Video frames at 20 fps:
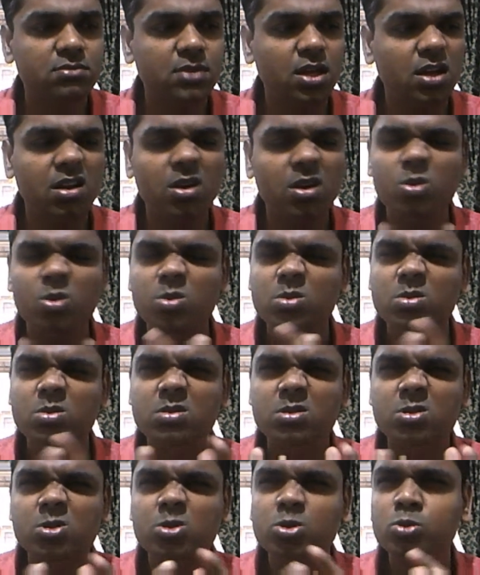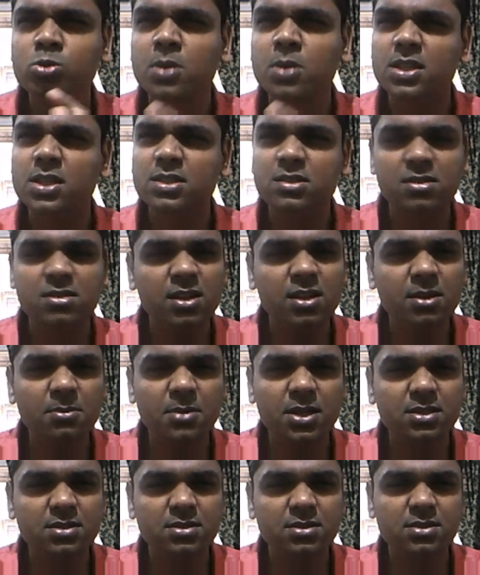around 2 months, 3
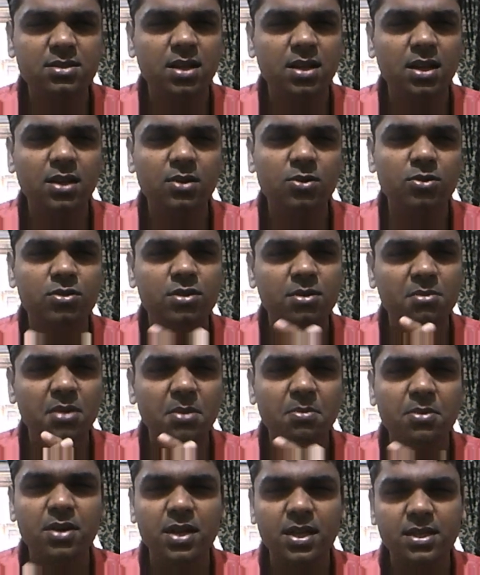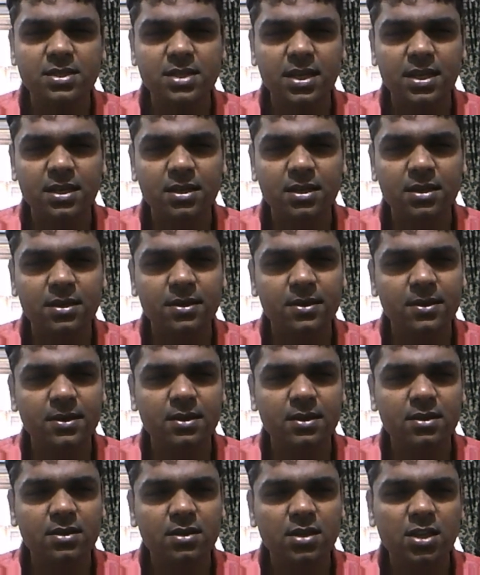months. I don't remember exactly.
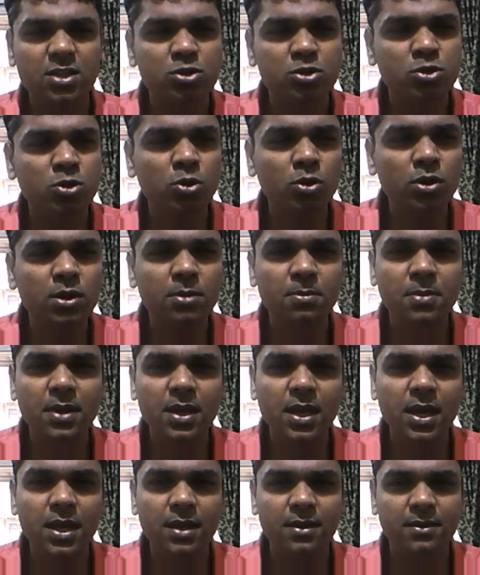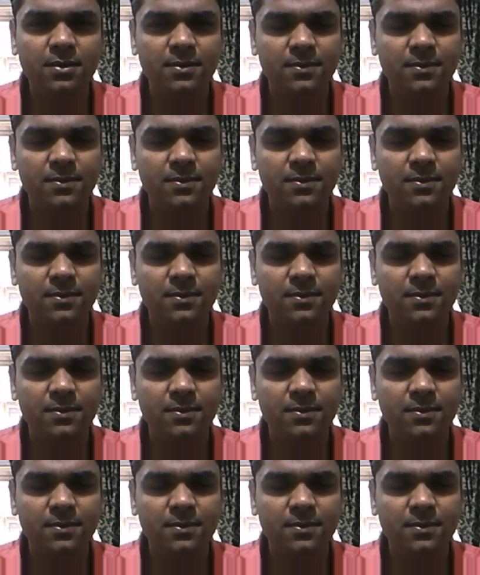It slowly began.